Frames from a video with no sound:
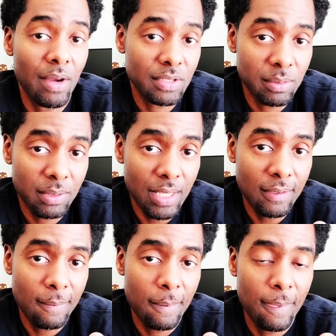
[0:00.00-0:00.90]
supply.
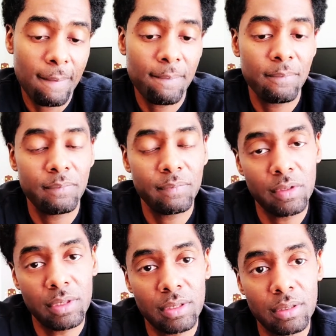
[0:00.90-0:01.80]
You
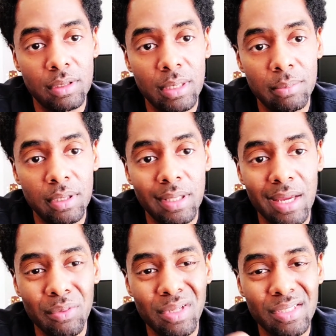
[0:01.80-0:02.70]
can input
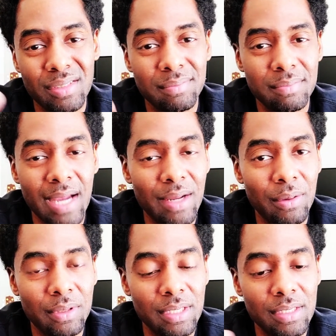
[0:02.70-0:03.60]
that, which I
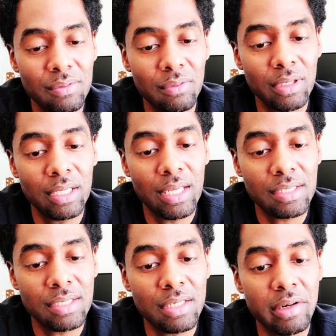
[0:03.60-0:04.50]
don't think is really
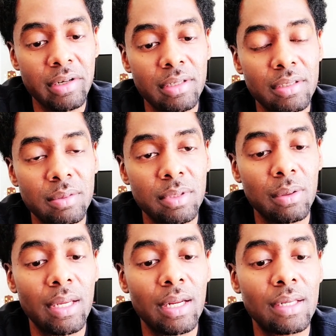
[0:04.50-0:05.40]
necessary, to be
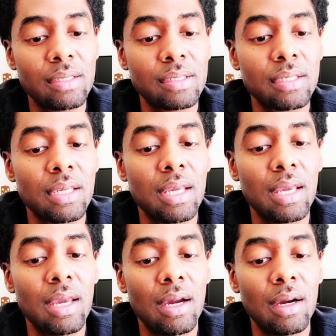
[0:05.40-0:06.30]
quite honest,
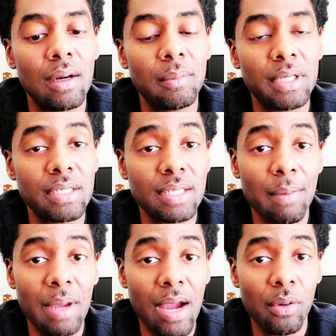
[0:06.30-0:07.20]
because I
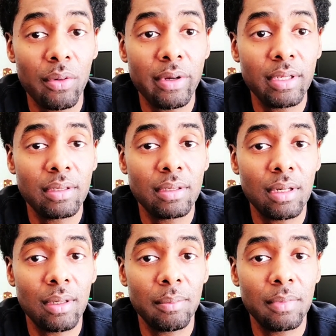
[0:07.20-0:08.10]
power it,
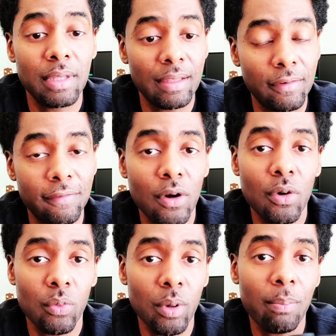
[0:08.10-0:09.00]
like the
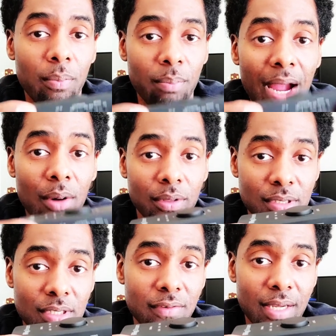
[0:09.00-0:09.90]
phone will power
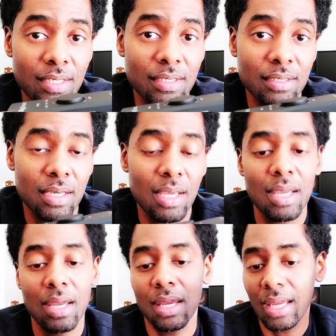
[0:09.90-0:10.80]
this device.
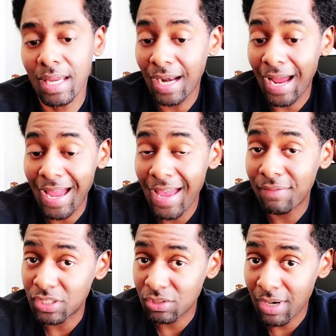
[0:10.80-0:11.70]
And I
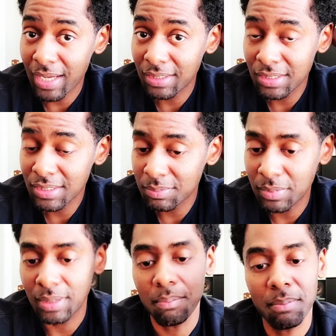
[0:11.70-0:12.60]
haven't tried this,
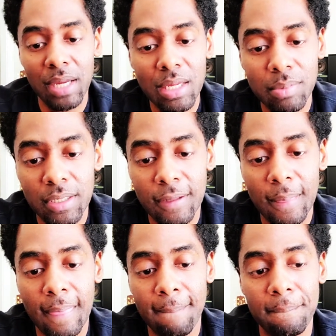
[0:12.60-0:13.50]
but maybe
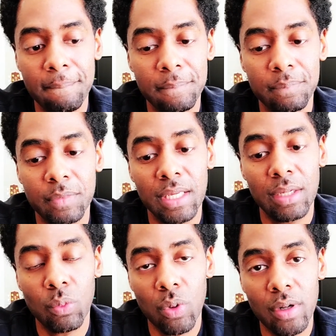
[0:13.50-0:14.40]

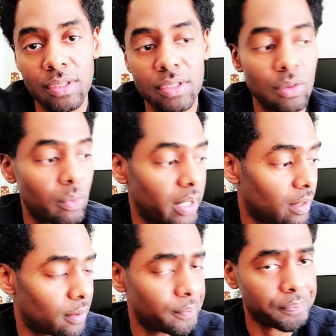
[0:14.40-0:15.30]
it works to where,